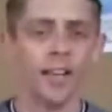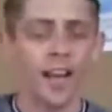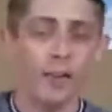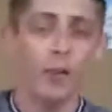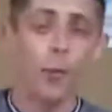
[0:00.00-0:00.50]

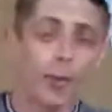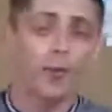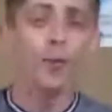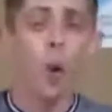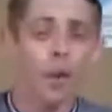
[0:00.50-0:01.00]
And if we're
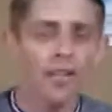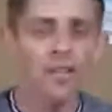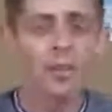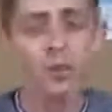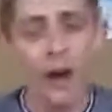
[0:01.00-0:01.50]
going
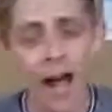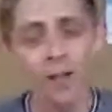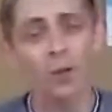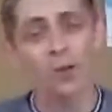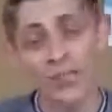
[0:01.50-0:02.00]
to be
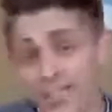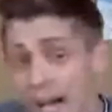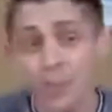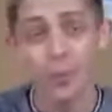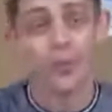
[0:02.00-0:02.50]
radical
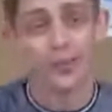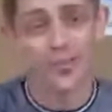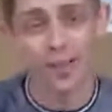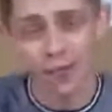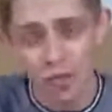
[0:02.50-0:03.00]

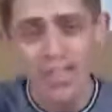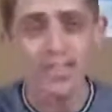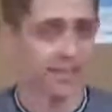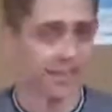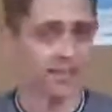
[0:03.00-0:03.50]
disciples of
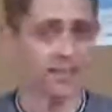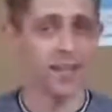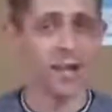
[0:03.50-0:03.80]
Jesus,